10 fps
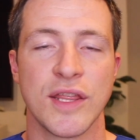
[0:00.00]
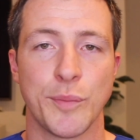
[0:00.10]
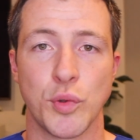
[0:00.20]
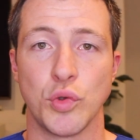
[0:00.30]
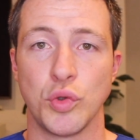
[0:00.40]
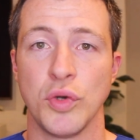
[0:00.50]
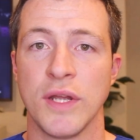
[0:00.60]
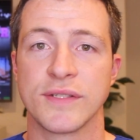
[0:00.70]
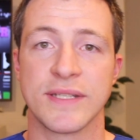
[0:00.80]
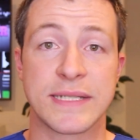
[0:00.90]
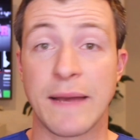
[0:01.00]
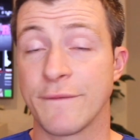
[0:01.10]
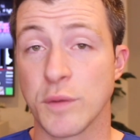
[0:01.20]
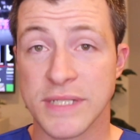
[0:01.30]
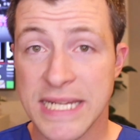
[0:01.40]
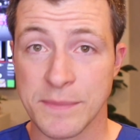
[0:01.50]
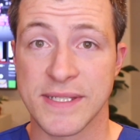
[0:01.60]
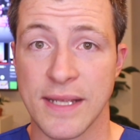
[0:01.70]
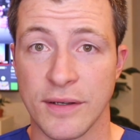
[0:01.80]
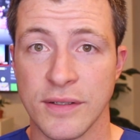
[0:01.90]
the pool to the top 4
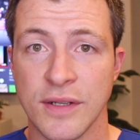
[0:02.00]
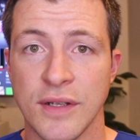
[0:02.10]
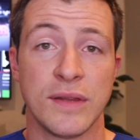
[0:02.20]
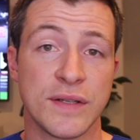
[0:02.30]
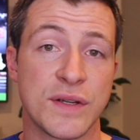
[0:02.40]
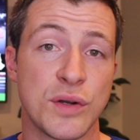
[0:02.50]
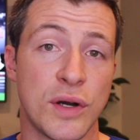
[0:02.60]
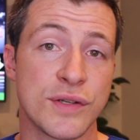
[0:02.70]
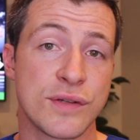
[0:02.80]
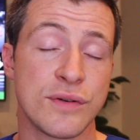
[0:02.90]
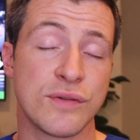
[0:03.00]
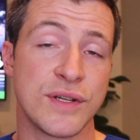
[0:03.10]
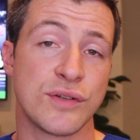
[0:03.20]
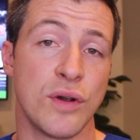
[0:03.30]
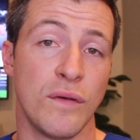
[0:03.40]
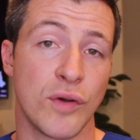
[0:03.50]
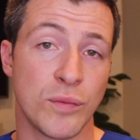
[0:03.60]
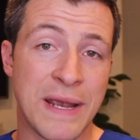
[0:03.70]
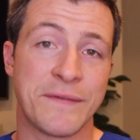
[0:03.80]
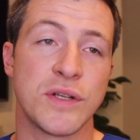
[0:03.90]
teams still. This could also increase your
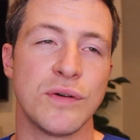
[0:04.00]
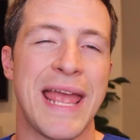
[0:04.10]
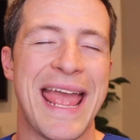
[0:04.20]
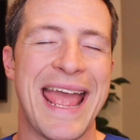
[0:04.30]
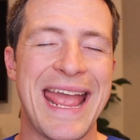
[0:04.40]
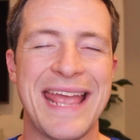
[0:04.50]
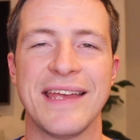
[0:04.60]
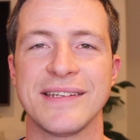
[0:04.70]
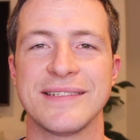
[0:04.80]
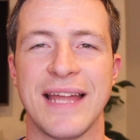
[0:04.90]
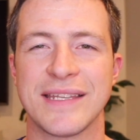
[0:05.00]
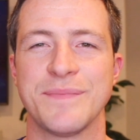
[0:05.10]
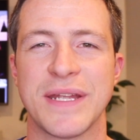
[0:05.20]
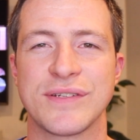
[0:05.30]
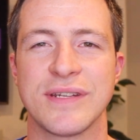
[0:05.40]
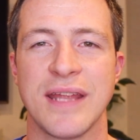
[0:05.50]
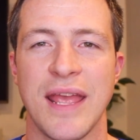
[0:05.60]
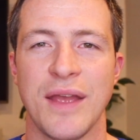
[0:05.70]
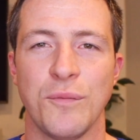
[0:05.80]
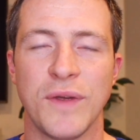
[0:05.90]
overall revenue, and not to mention,
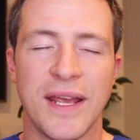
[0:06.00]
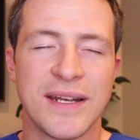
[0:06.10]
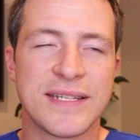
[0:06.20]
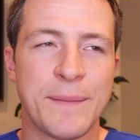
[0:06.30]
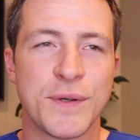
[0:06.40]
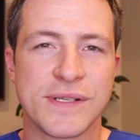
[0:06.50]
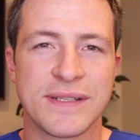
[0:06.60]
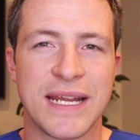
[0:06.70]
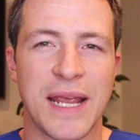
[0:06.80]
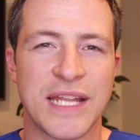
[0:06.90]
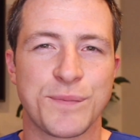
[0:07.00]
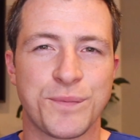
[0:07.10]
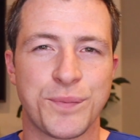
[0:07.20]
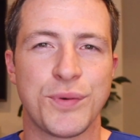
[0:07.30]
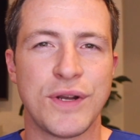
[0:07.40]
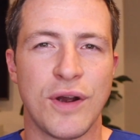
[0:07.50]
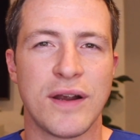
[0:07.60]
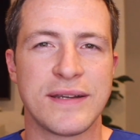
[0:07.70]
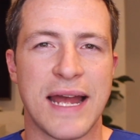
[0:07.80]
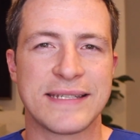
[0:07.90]
In a 10-person league, it's pretty
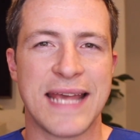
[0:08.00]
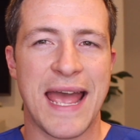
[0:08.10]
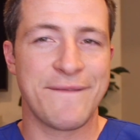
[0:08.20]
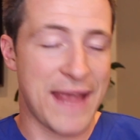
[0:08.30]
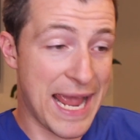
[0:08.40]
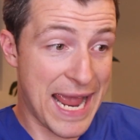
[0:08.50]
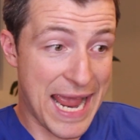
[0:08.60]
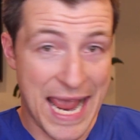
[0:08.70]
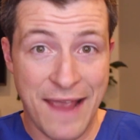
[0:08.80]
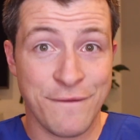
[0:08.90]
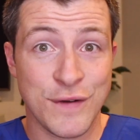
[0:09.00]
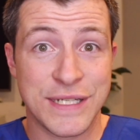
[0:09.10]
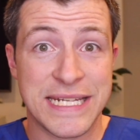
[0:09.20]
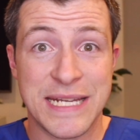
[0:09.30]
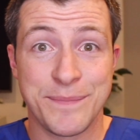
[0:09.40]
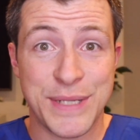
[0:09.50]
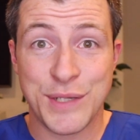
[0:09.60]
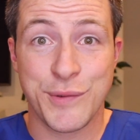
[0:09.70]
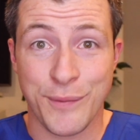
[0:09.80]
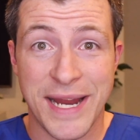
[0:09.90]
hard not to have every team be
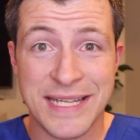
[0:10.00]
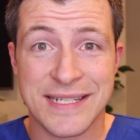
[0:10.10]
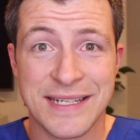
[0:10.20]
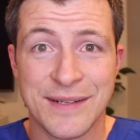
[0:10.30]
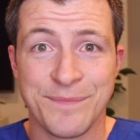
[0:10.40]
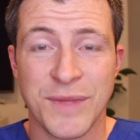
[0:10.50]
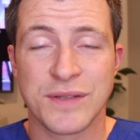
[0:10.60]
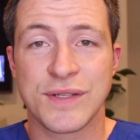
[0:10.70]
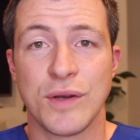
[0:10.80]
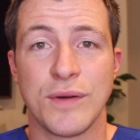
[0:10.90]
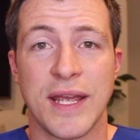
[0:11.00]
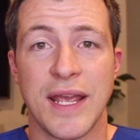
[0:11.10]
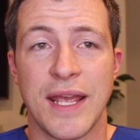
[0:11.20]
great. So